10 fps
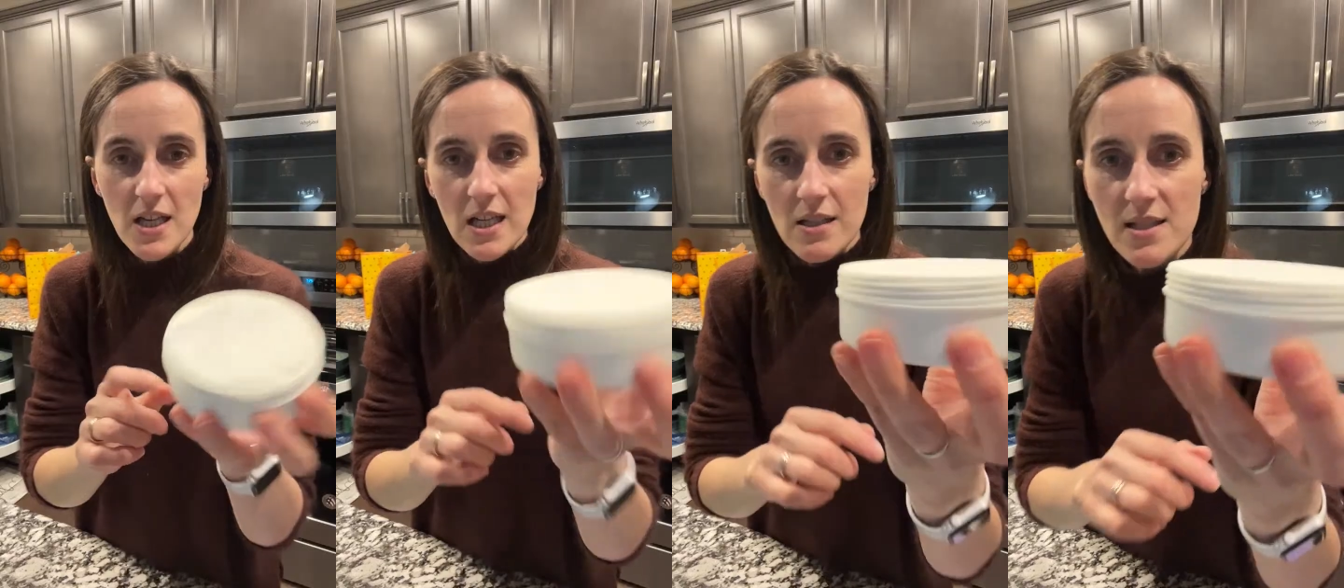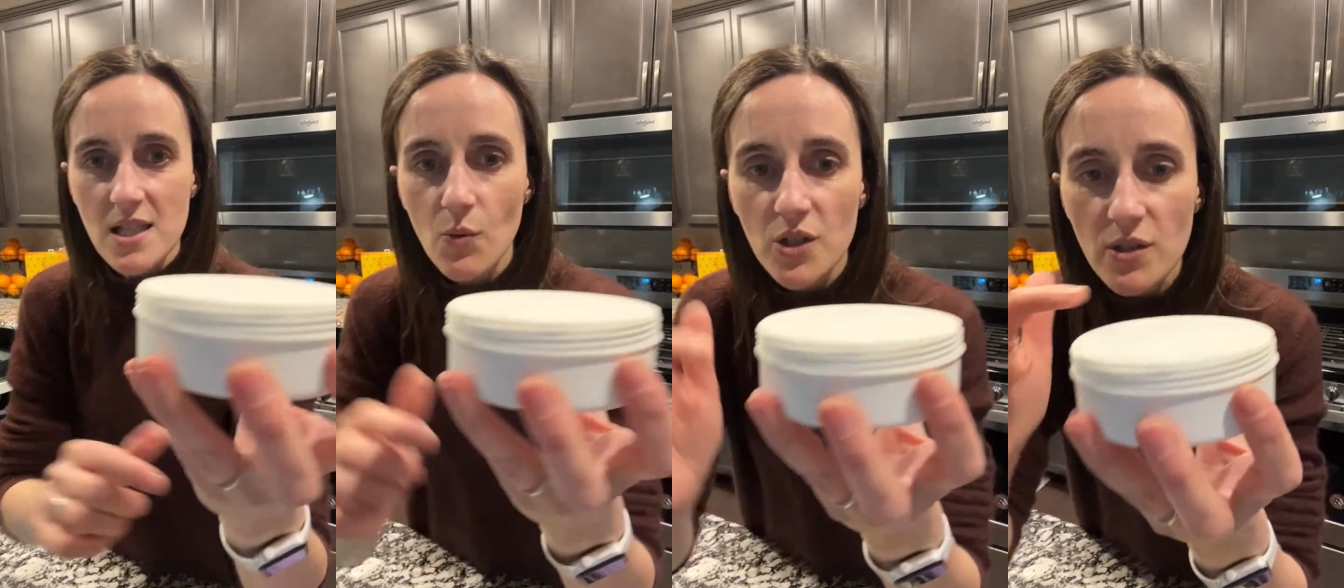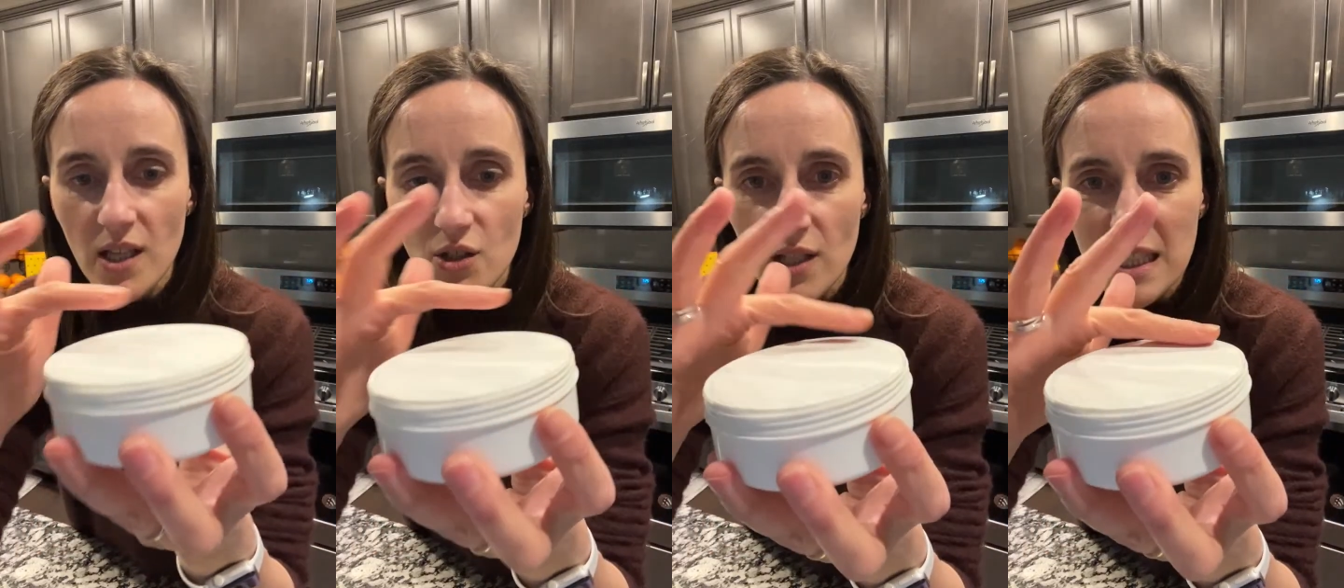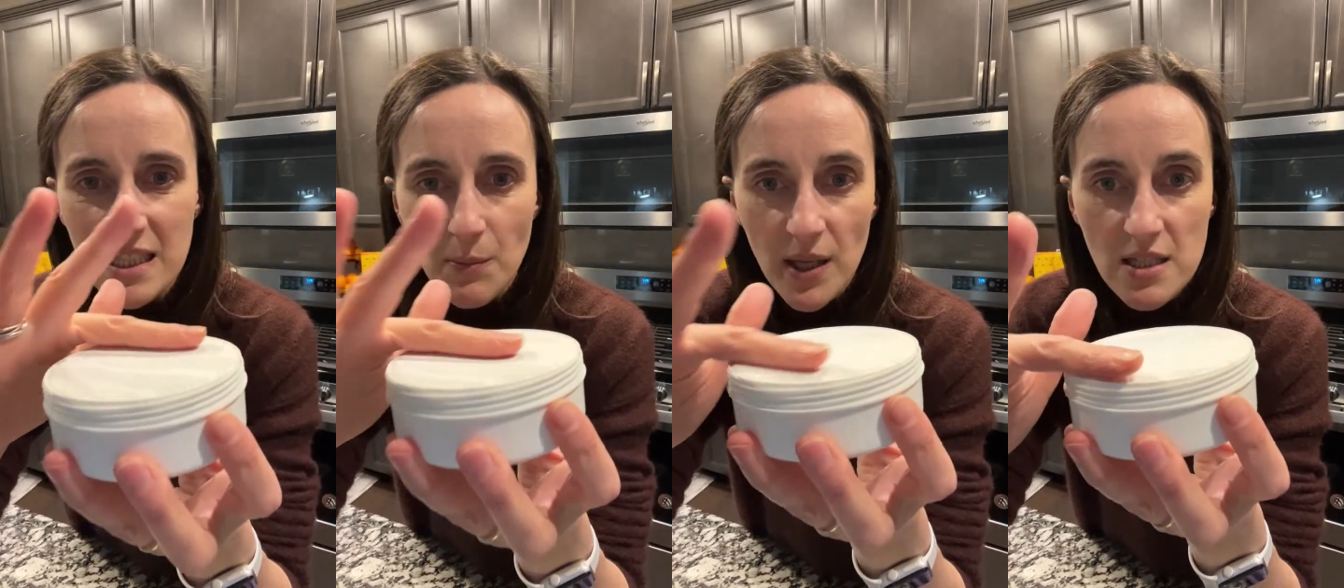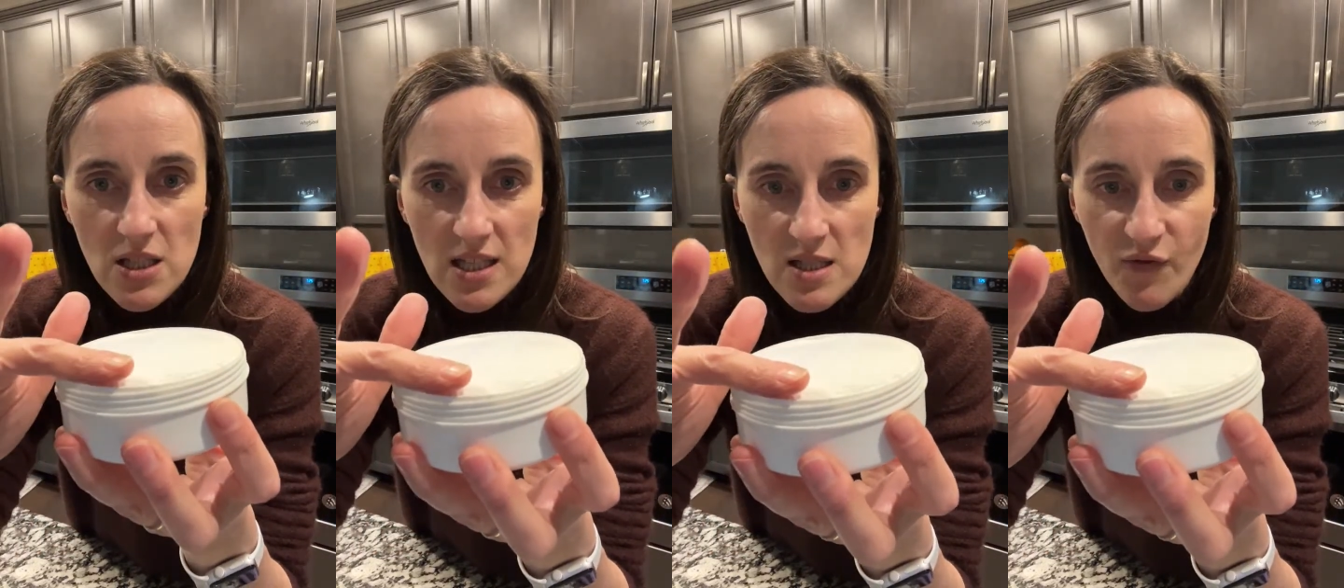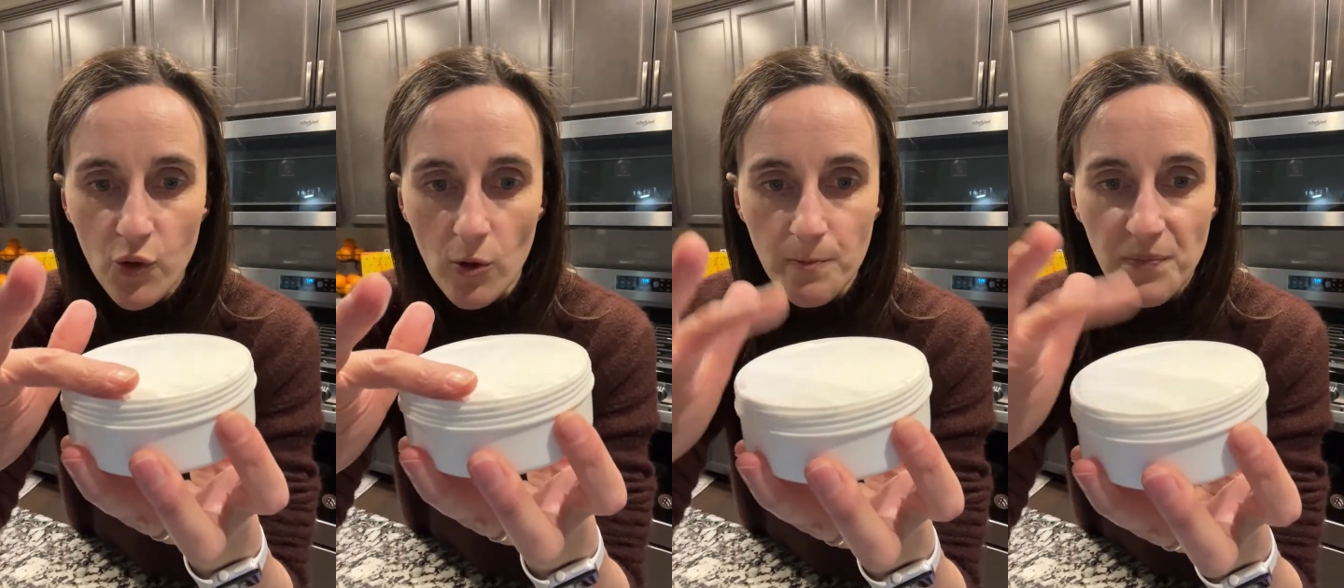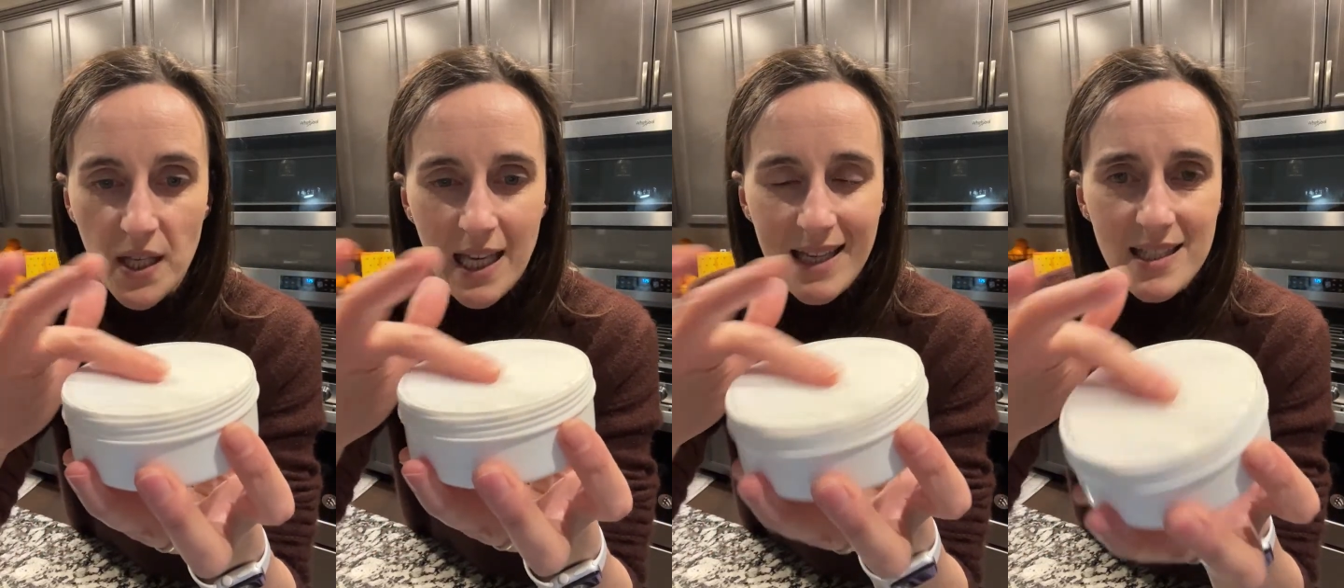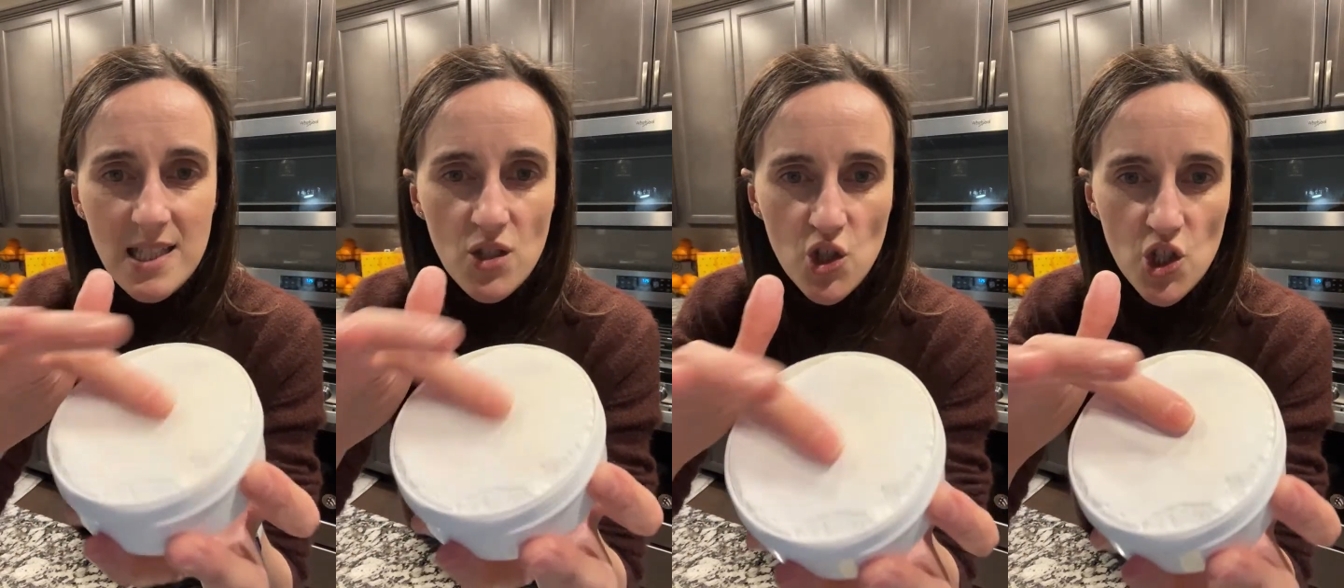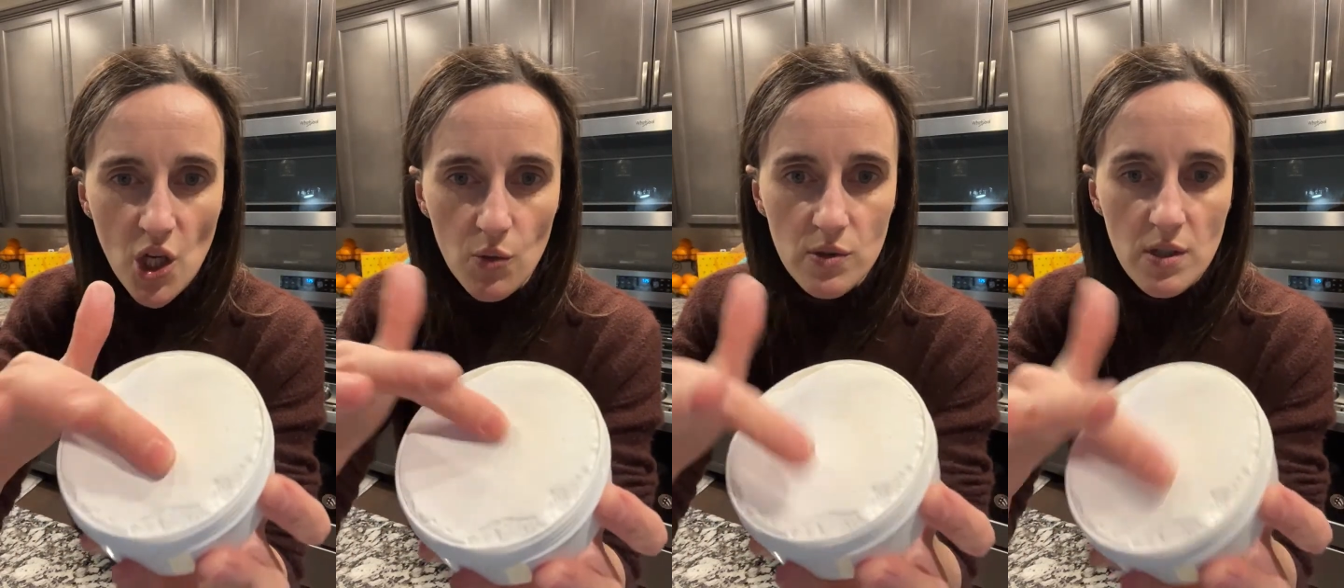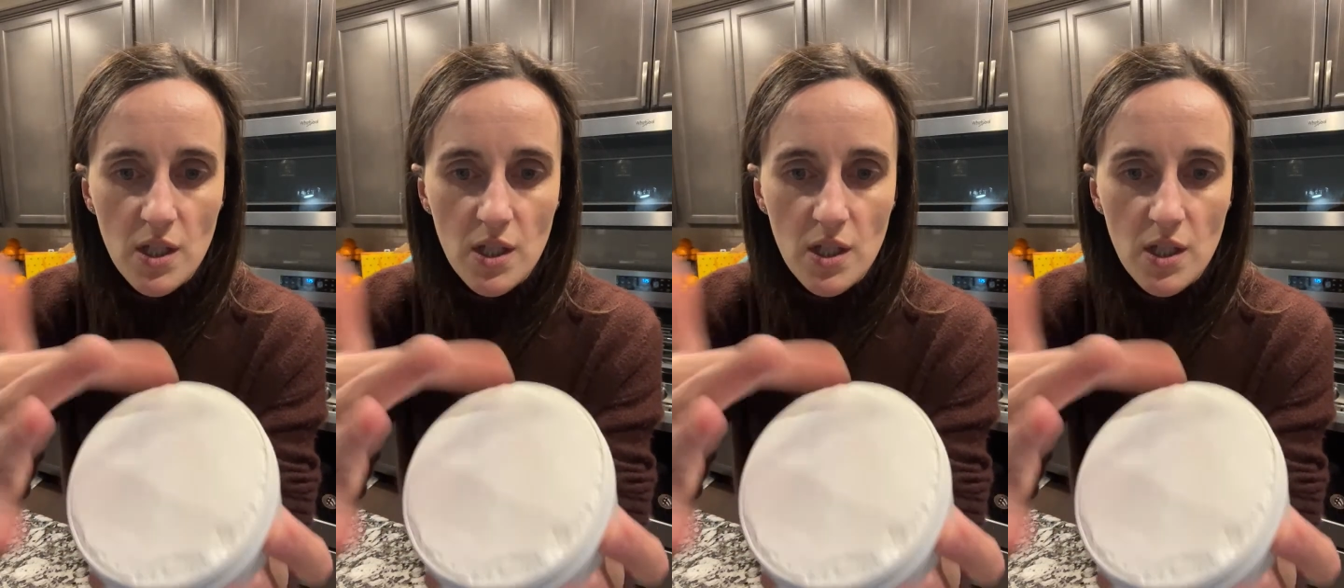Because see, when you get your cleaning paste, it's full and it's a stone.